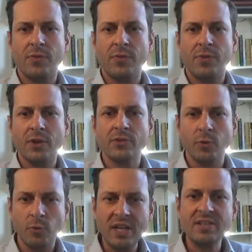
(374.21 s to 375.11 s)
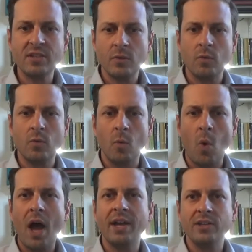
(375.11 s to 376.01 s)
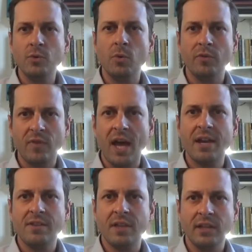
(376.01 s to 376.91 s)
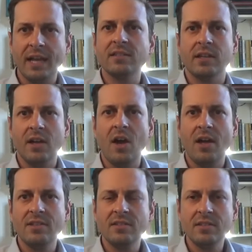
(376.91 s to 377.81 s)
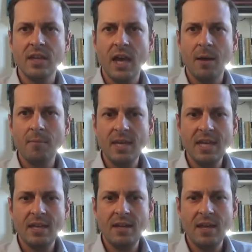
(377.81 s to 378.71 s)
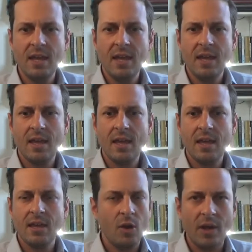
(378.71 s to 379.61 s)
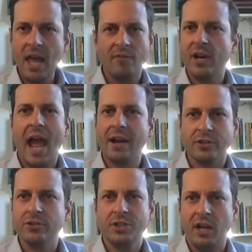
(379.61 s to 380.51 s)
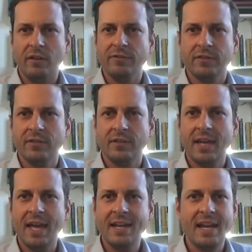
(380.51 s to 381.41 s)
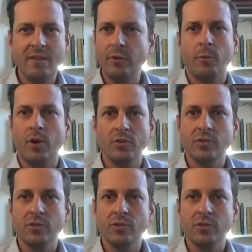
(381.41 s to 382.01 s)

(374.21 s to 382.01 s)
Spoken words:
there's a reason why you will find the lexicons on every actor's shelf and in every rehearsal